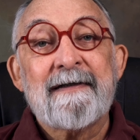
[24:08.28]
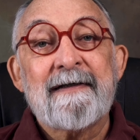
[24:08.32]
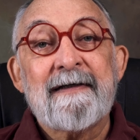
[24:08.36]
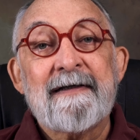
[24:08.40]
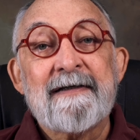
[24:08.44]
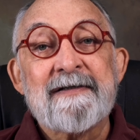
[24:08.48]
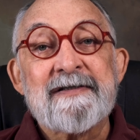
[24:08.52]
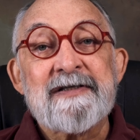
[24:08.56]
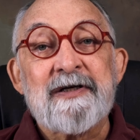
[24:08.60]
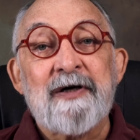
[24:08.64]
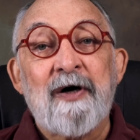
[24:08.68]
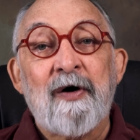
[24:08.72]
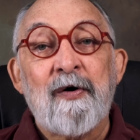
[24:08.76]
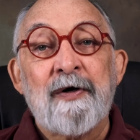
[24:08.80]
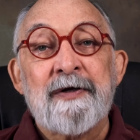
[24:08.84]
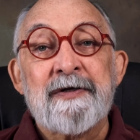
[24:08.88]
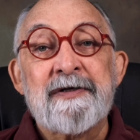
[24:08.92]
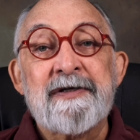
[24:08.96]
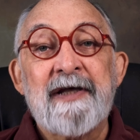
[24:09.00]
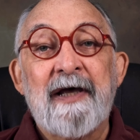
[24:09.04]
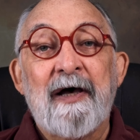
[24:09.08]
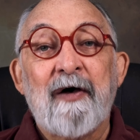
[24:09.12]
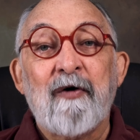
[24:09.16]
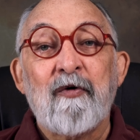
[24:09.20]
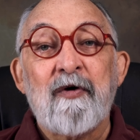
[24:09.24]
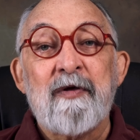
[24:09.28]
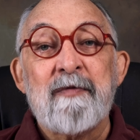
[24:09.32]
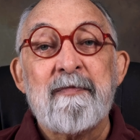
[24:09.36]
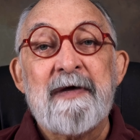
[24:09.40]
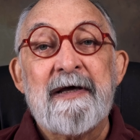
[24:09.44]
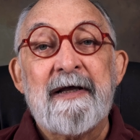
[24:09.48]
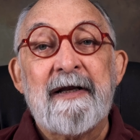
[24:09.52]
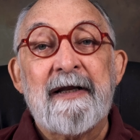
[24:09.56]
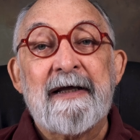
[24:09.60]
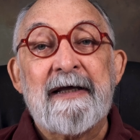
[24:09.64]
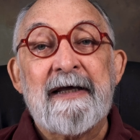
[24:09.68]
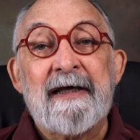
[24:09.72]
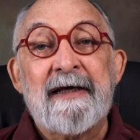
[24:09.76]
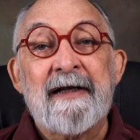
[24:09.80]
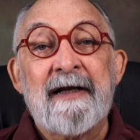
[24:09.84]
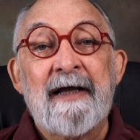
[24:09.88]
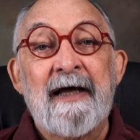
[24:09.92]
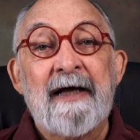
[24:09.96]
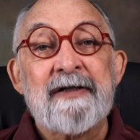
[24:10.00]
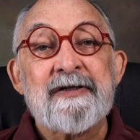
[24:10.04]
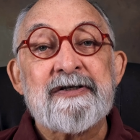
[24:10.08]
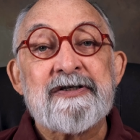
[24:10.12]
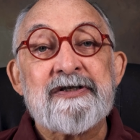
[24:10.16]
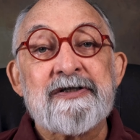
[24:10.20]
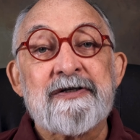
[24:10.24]
So until we meet again
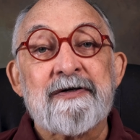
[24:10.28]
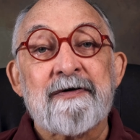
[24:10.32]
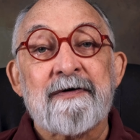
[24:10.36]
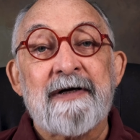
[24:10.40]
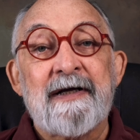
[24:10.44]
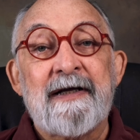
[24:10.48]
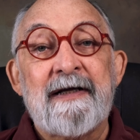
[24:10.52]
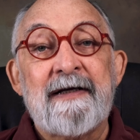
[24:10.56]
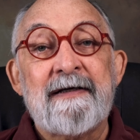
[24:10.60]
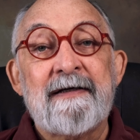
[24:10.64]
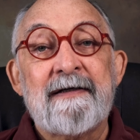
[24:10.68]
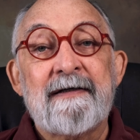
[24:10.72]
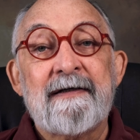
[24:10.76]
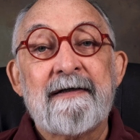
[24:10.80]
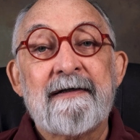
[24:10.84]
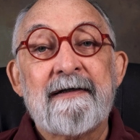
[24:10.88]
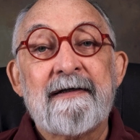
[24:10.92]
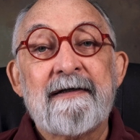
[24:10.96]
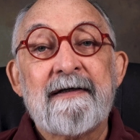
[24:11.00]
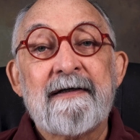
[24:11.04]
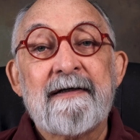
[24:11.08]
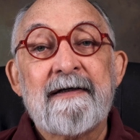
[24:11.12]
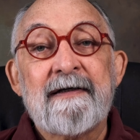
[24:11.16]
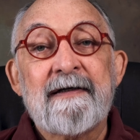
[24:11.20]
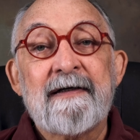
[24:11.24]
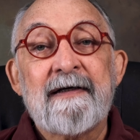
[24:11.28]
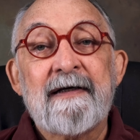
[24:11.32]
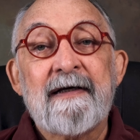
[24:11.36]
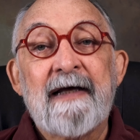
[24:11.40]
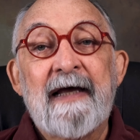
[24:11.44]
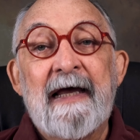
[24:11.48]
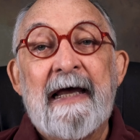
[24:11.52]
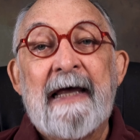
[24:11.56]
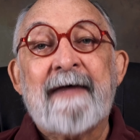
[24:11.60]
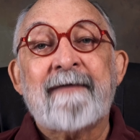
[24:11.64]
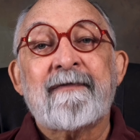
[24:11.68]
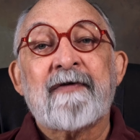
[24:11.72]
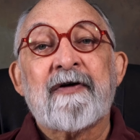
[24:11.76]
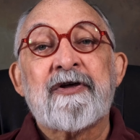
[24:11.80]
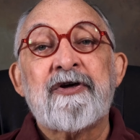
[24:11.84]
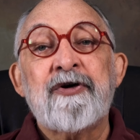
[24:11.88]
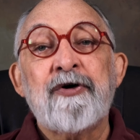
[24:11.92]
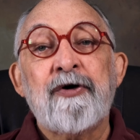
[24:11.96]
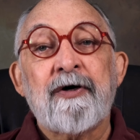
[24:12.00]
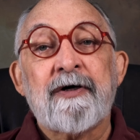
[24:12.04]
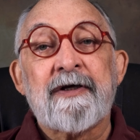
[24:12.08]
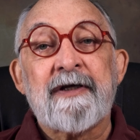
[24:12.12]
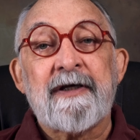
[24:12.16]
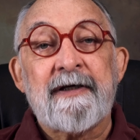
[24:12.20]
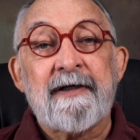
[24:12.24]
on screen, have a
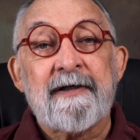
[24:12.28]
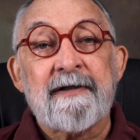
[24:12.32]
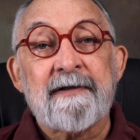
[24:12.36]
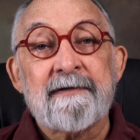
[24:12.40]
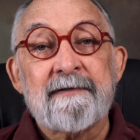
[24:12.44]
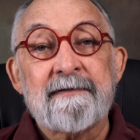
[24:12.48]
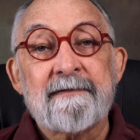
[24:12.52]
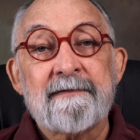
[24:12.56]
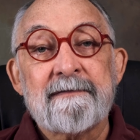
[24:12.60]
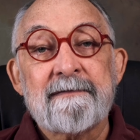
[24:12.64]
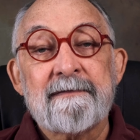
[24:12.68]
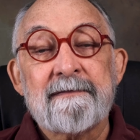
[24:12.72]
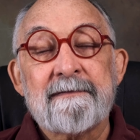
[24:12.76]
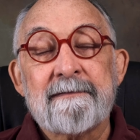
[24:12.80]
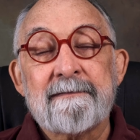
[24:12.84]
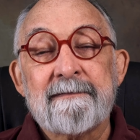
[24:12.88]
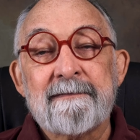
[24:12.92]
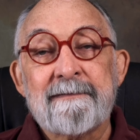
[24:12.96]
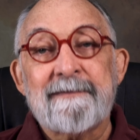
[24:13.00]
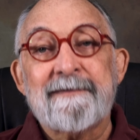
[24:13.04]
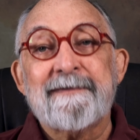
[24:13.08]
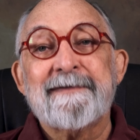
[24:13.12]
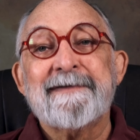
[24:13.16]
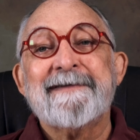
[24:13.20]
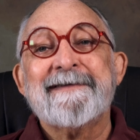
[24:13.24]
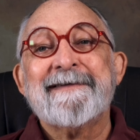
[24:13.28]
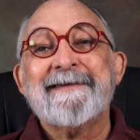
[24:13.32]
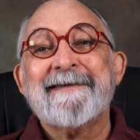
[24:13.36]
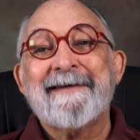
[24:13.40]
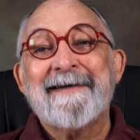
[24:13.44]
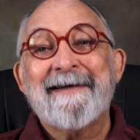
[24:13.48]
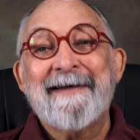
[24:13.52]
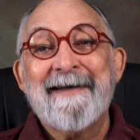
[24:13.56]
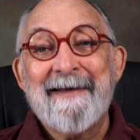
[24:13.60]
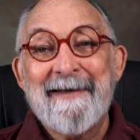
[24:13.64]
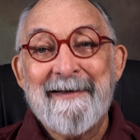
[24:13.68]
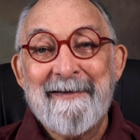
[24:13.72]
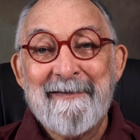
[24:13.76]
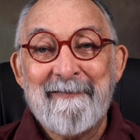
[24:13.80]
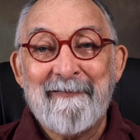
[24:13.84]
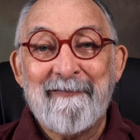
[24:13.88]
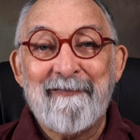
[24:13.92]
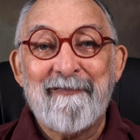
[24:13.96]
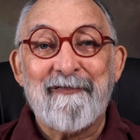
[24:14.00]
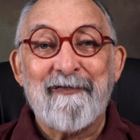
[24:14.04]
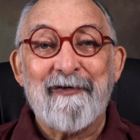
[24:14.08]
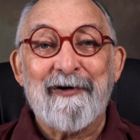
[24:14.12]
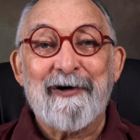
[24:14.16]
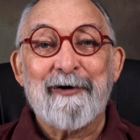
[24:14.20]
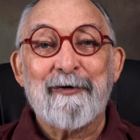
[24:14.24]
cookie.
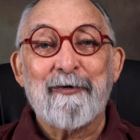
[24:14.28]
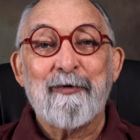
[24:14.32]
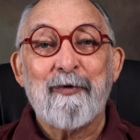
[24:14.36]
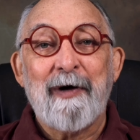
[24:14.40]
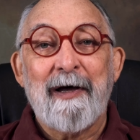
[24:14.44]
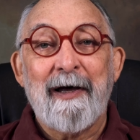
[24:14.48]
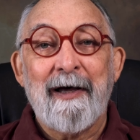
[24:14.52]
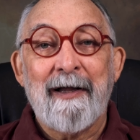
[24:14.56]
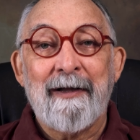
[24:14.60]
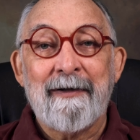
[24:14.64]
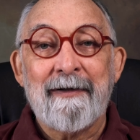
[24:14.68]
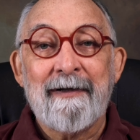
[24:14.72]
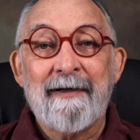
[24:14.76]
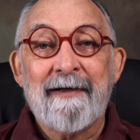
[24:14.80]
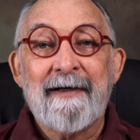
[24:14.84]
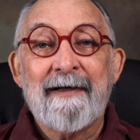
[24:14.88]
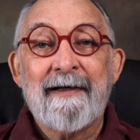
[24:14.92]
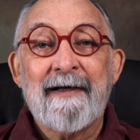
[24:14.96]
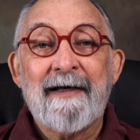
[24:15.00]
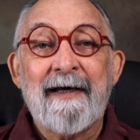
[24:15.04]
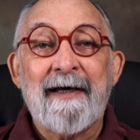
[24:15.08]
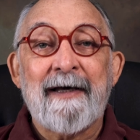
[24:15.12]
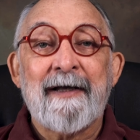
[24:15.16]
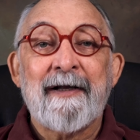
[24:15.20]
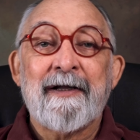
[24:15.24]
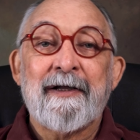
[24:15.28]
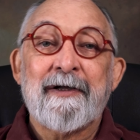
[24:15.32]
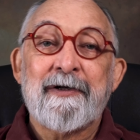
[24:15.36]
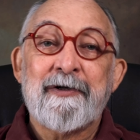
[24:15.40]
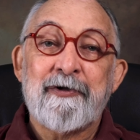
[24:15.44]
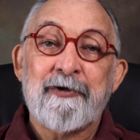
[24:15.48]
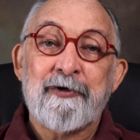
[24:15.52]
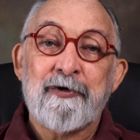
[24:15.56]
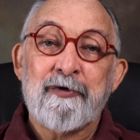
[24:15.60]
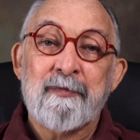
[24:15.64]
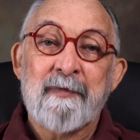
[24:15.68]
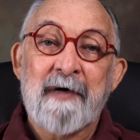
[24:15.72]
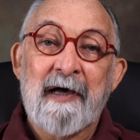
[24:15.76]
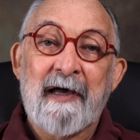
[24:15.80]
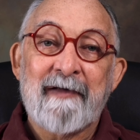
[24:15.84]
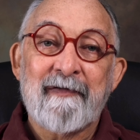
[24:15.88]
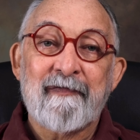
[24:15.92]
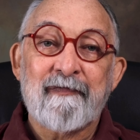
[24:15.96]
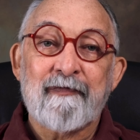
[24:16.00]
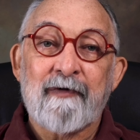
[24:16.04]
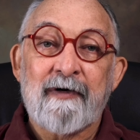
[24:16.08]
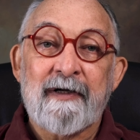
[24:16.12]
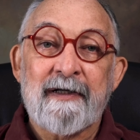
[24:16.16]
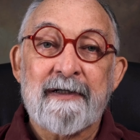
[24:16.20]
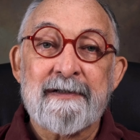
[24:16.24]
Farewell and adieu, my
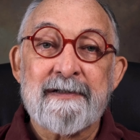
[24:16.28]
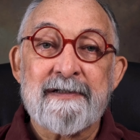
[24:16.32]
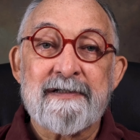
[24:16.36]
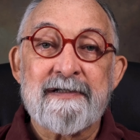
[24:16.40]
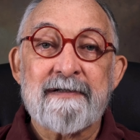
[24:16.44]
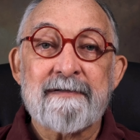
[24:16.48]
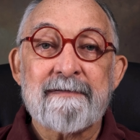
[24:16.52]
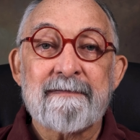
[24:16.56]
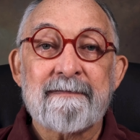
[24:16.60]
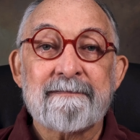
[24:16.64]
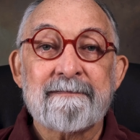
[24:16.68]
friends.